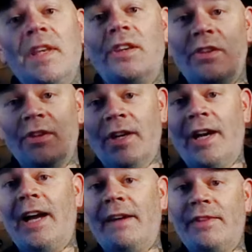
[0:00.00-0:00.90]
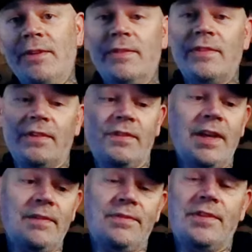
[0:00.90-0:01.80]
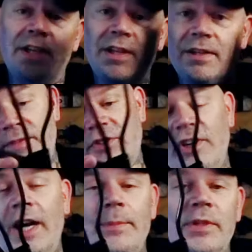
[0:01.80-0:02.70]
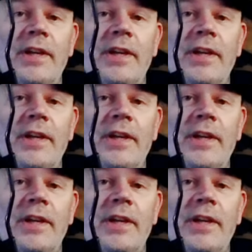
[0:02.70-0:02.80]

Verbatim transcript: You're gonna have to use this knife to get Chiappa.